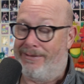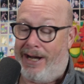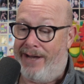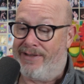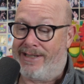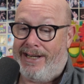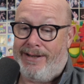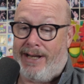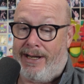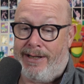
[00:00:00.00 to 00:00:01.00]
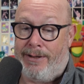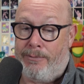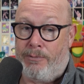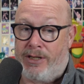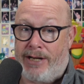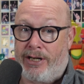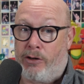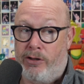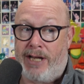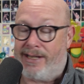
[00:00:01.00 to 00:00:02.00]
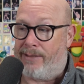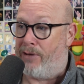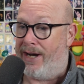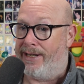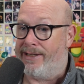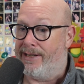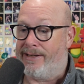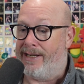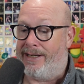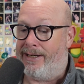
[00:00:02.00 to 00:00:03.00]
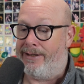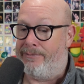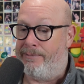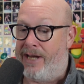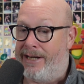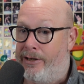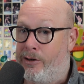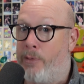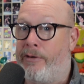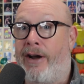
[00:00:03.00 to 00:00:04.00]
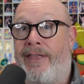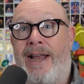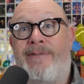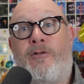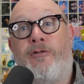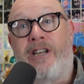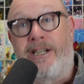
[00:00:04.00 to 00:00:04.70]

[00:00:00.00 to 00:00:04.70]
I haven't seen such a good case of branding since Dando copyrighted the name Four Finger